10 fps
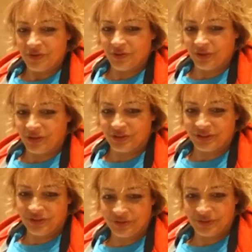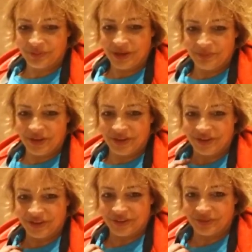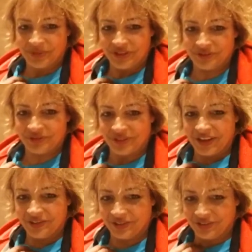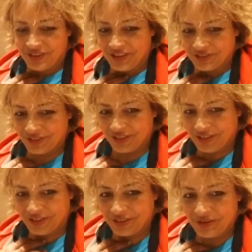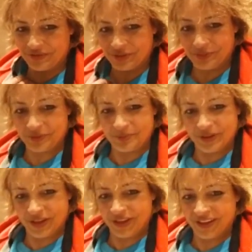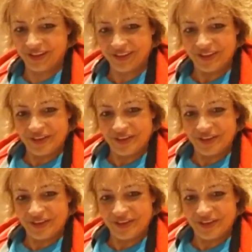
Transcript: reveal a lot of stuff that might make uh, some of these agencies a little uncomfortable, but hey,